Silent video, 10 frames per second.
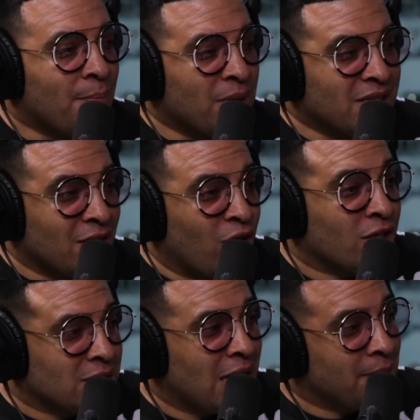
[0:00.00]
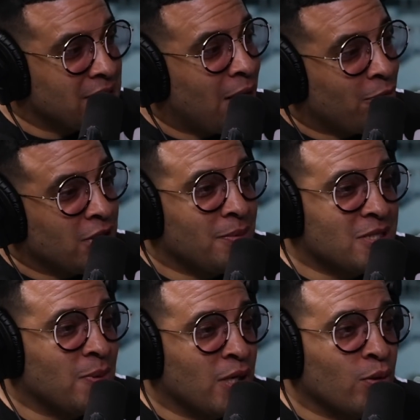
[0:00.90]
but there are times that i really
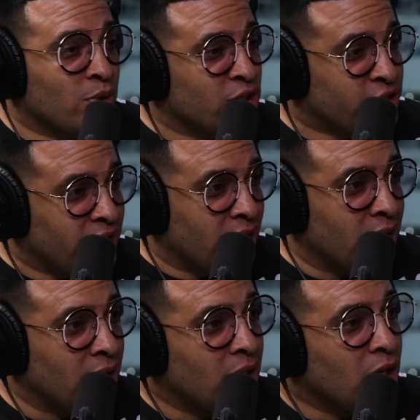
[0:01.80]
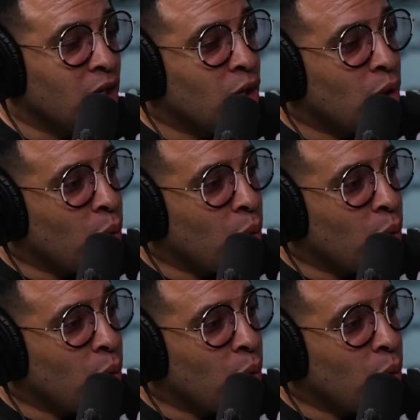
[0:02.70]
be speaking real shit mm-hmm.